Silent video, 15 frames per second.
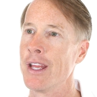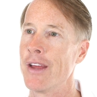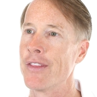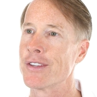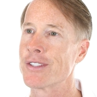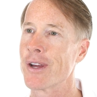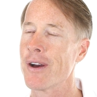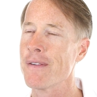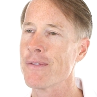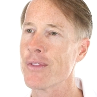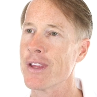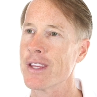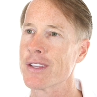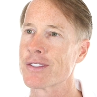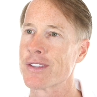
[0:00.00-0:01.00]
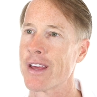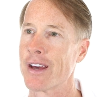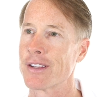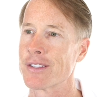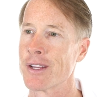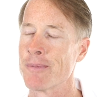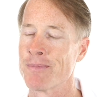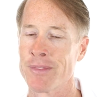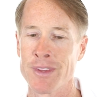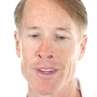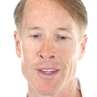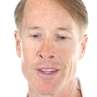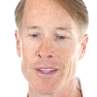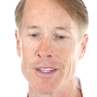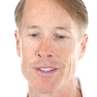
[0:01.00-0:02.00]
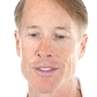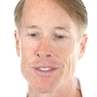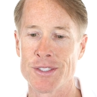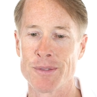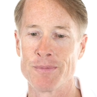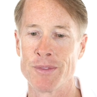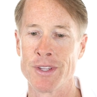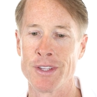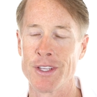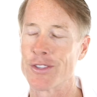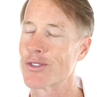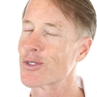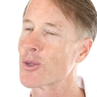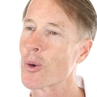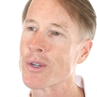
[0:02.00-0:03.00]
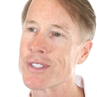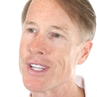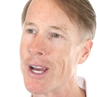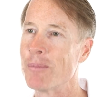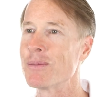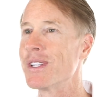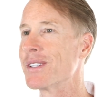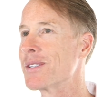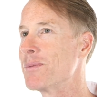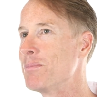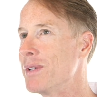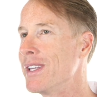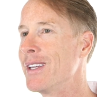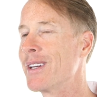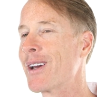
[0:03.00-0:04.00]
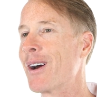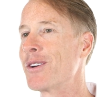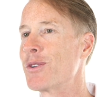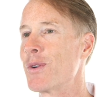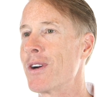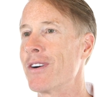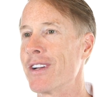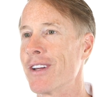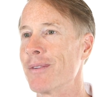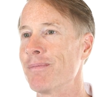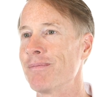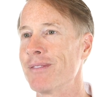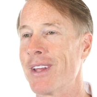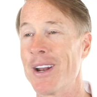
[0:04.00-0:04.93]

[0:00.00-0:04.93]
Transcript: And the tough thing is that it's so tempting to be contrarian.